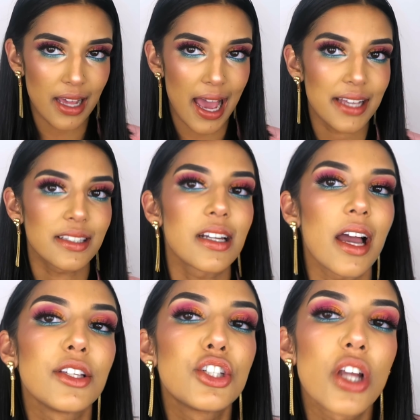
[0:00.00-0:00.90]
It has a
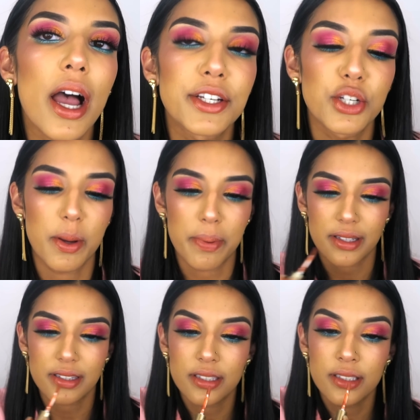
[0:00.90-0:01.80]
nice shine to it, but
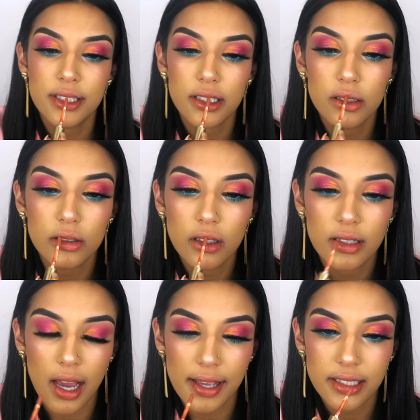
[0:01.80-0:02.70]
it's still
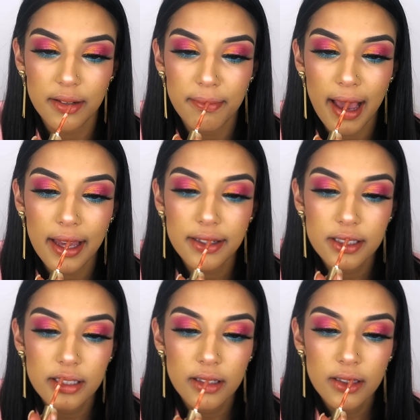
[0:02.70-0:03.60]
nice and
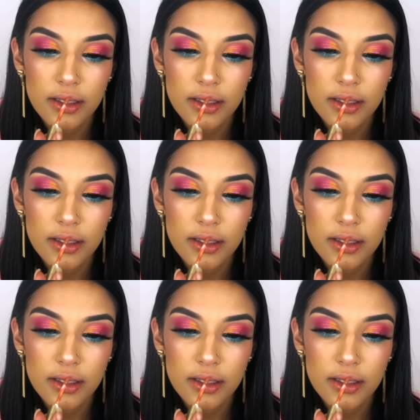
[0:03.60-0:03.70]
matte.